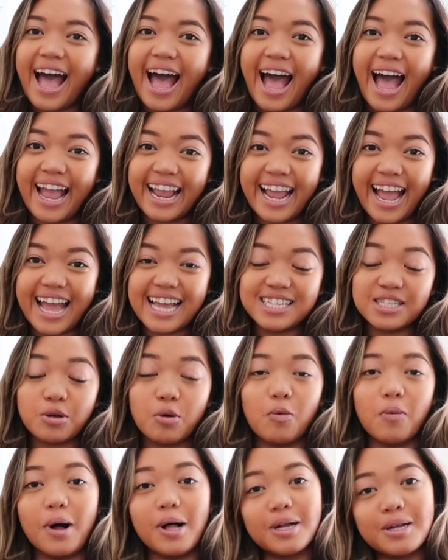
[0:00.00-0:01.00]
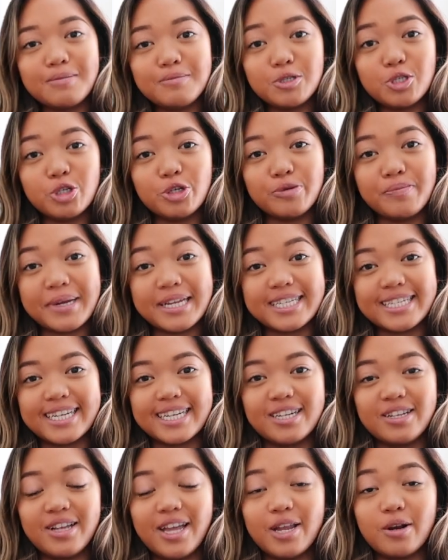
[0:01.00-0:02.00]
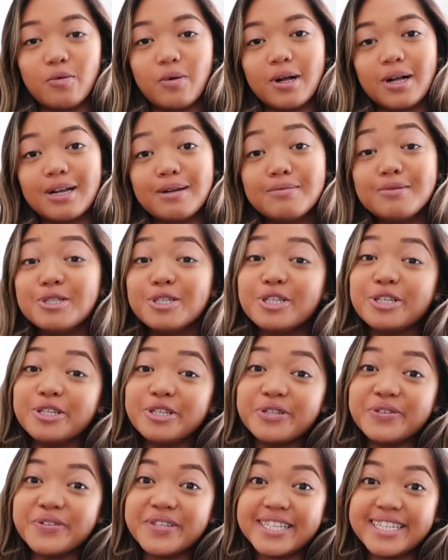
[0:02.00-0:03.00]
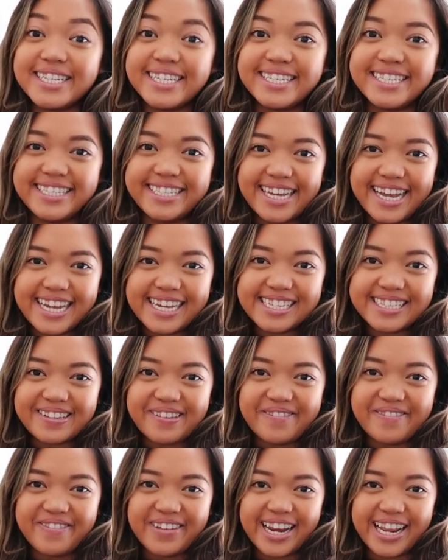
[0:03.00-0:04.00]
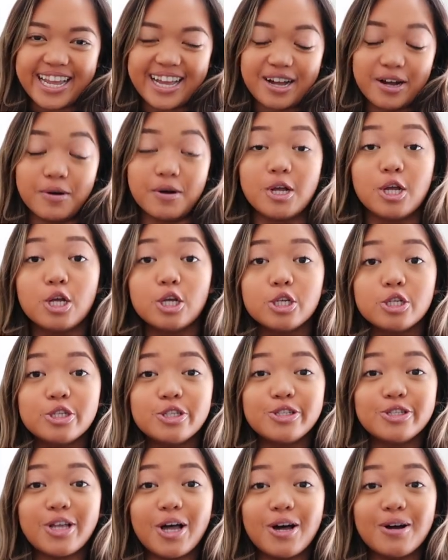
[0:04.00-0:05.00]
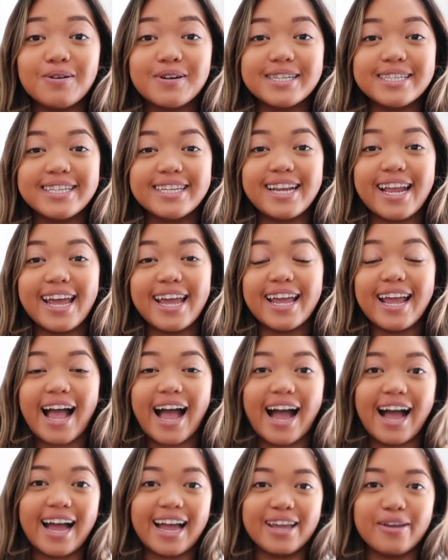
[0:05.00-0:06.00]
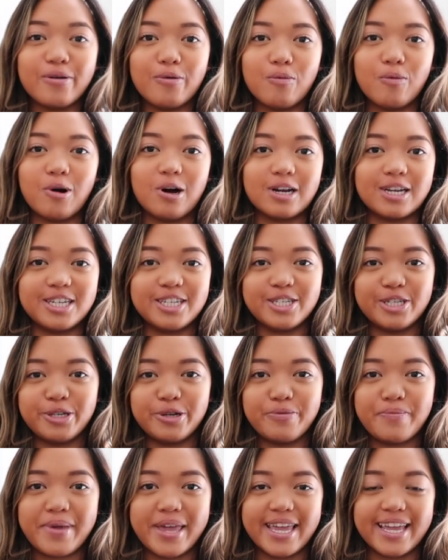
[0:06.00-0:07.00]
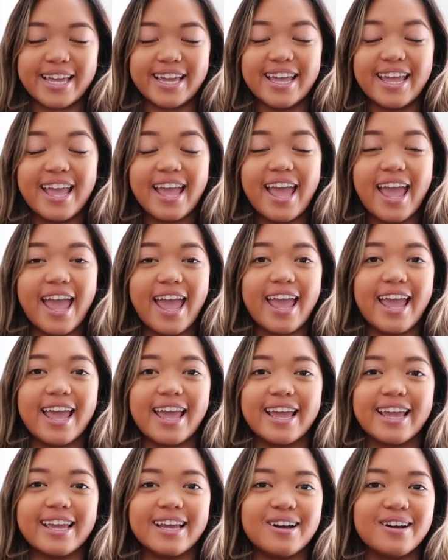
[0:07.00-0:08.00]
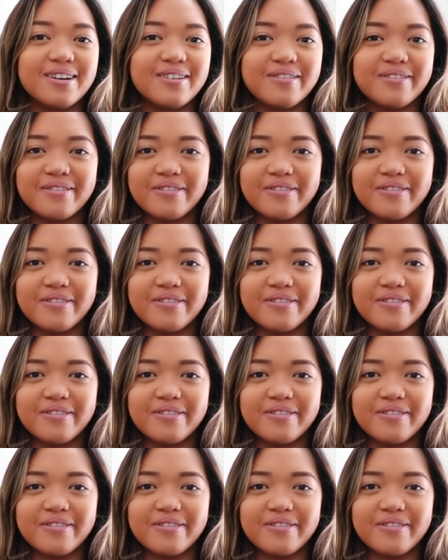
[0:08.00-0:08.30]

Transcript: Hi guys, welcome to my channel and welcome to today's video. So today I wanted to make a